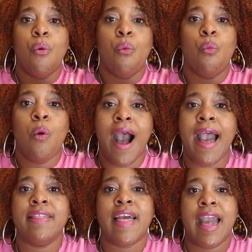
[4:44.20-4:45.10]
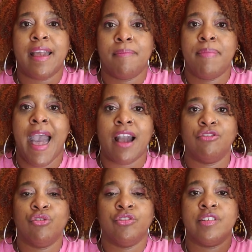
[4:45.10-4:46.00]
why that
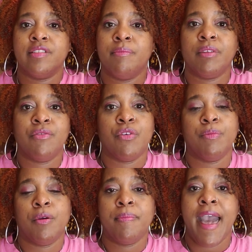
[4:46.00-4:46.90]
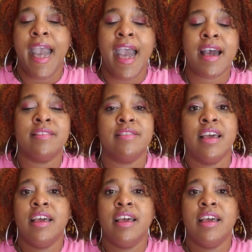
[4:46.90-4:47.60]
impacts you. Is it something from your past?